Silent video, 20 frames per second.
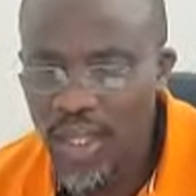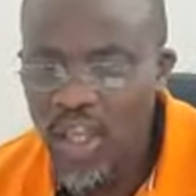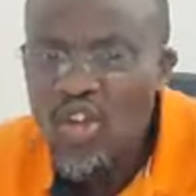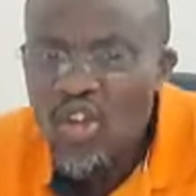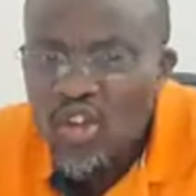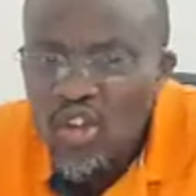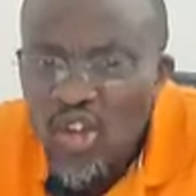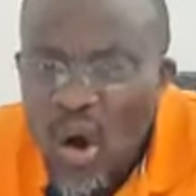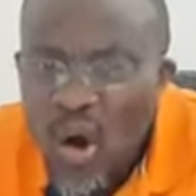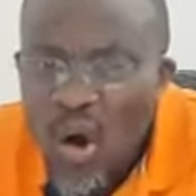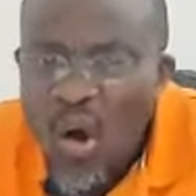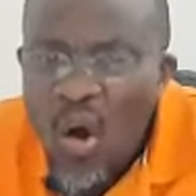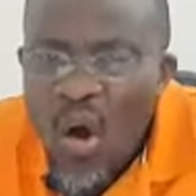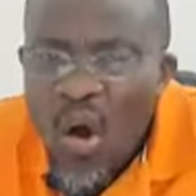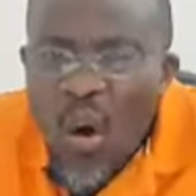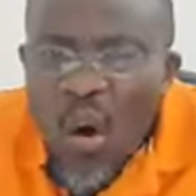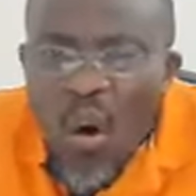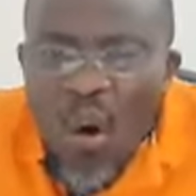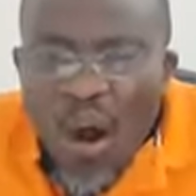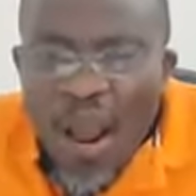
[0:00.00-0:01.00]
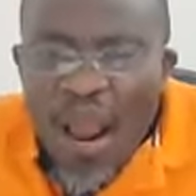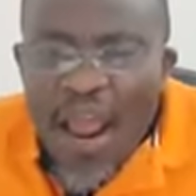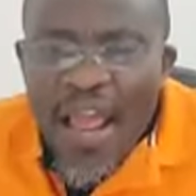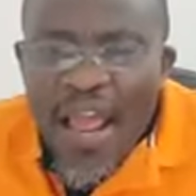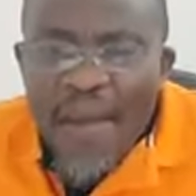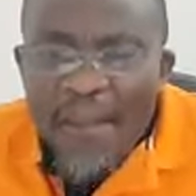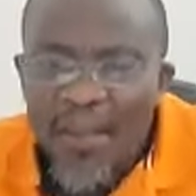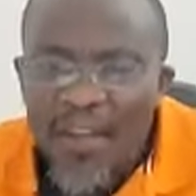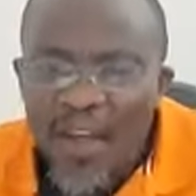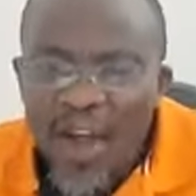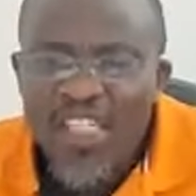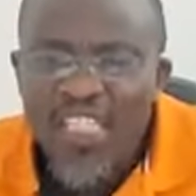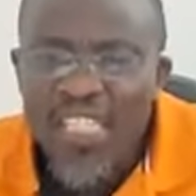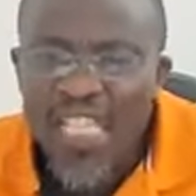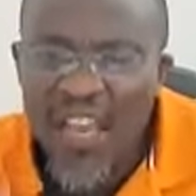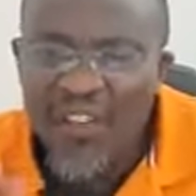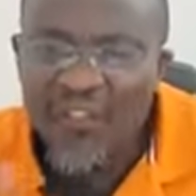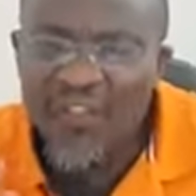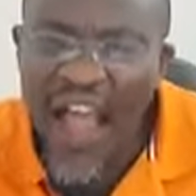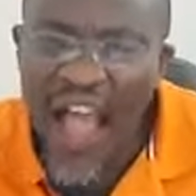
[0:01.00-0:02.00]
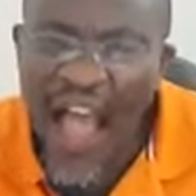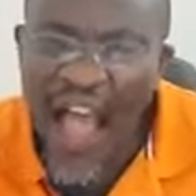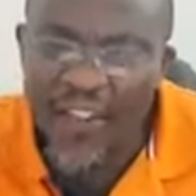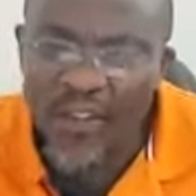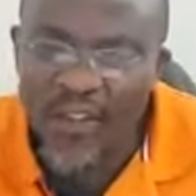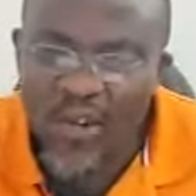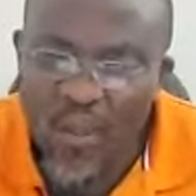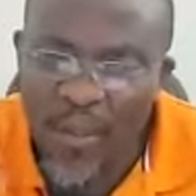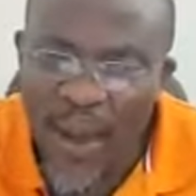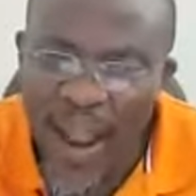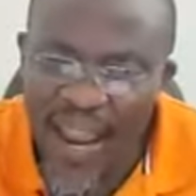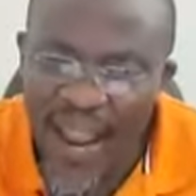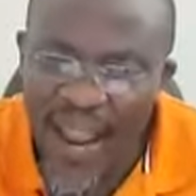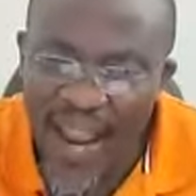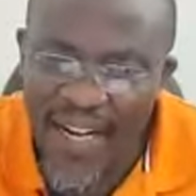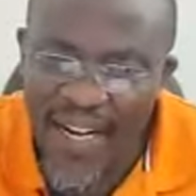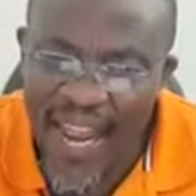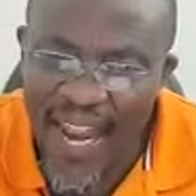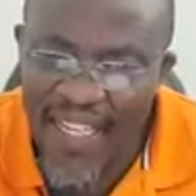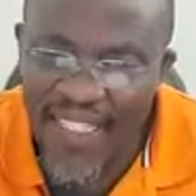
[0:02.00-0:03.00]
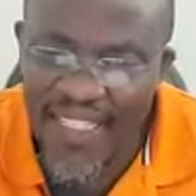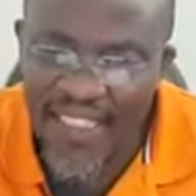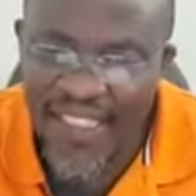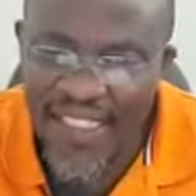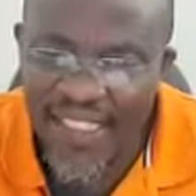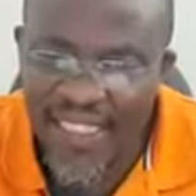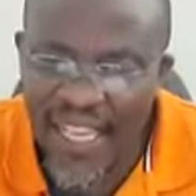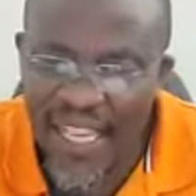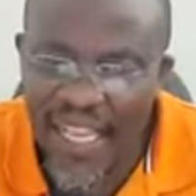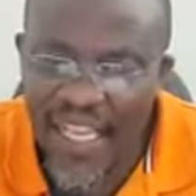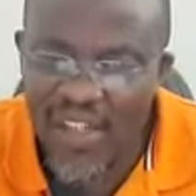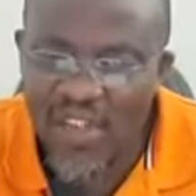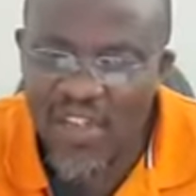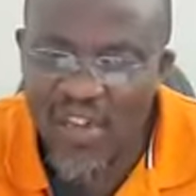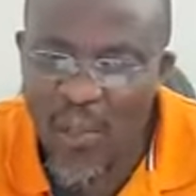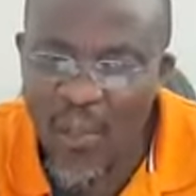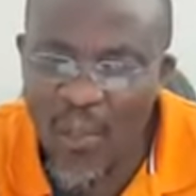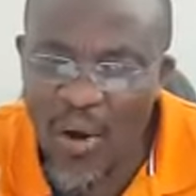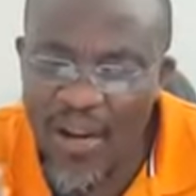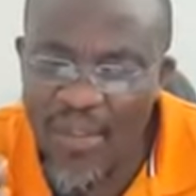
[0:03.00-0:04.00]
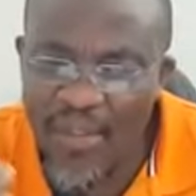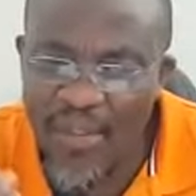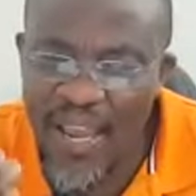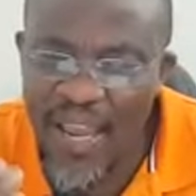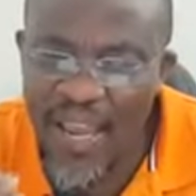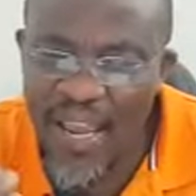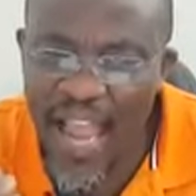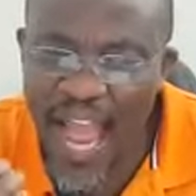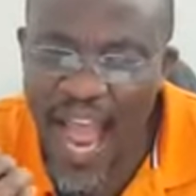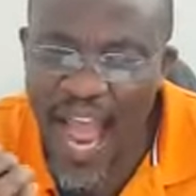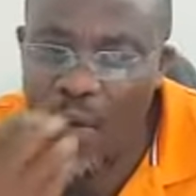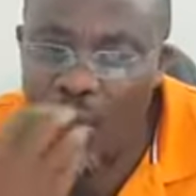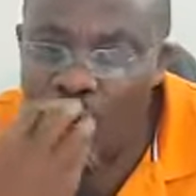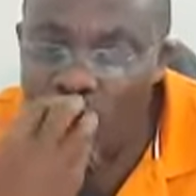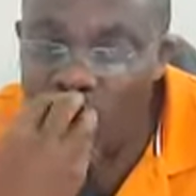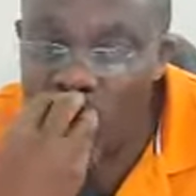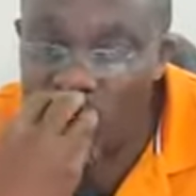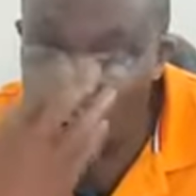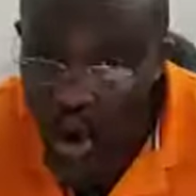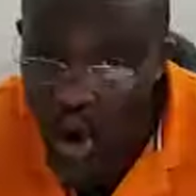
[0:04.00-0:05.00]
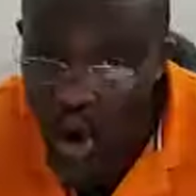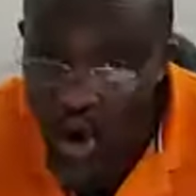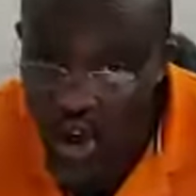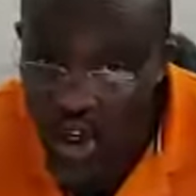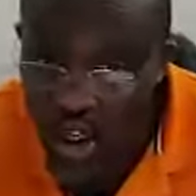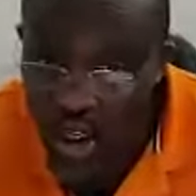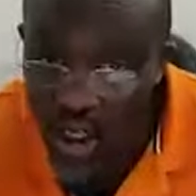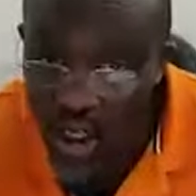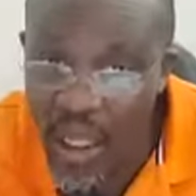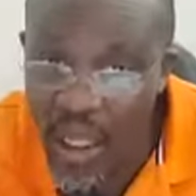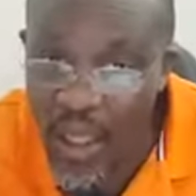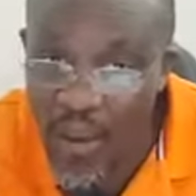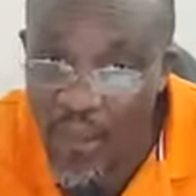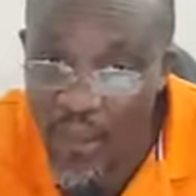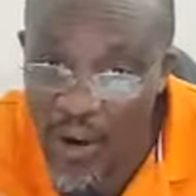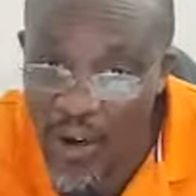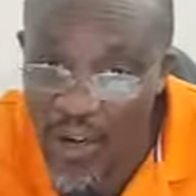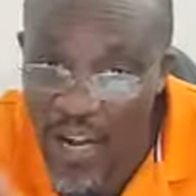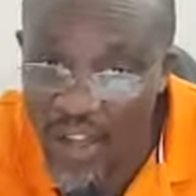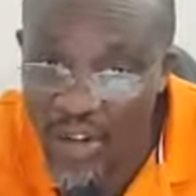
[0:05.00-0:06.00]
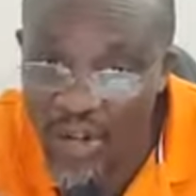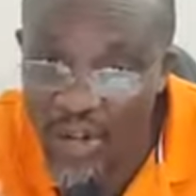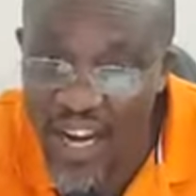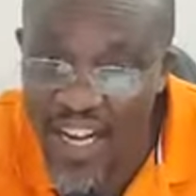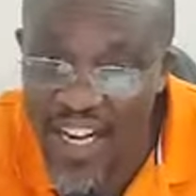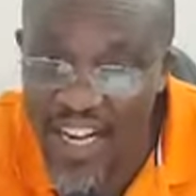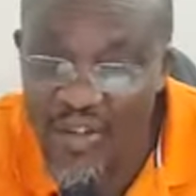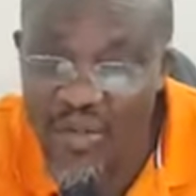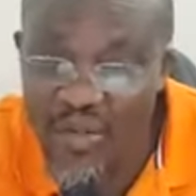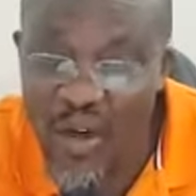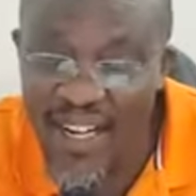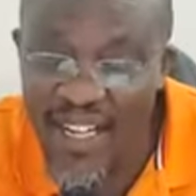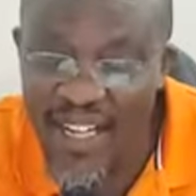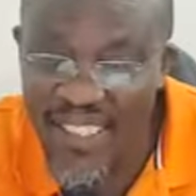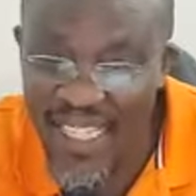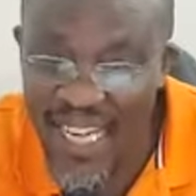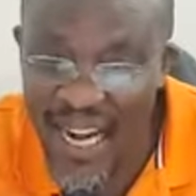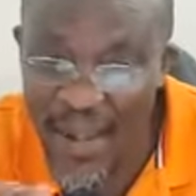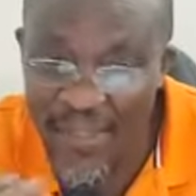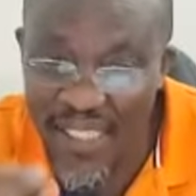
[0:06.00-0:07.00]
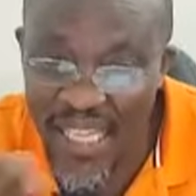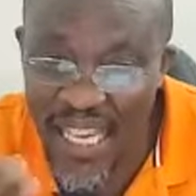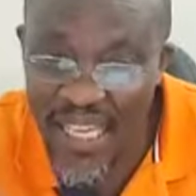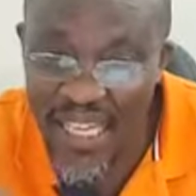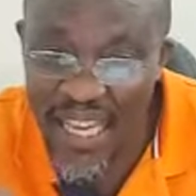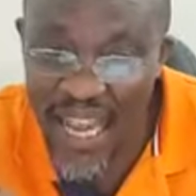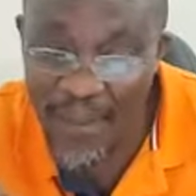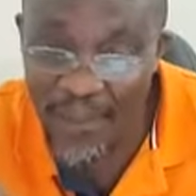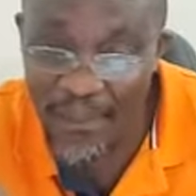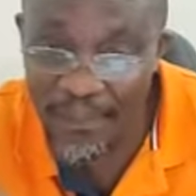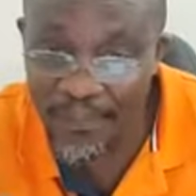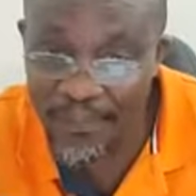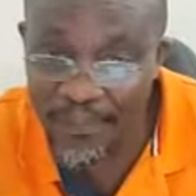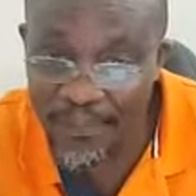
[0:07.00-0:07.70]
So, because if I do my hand like this, Somebody may, I will not talk. When I do like that, you understand I'm saying come.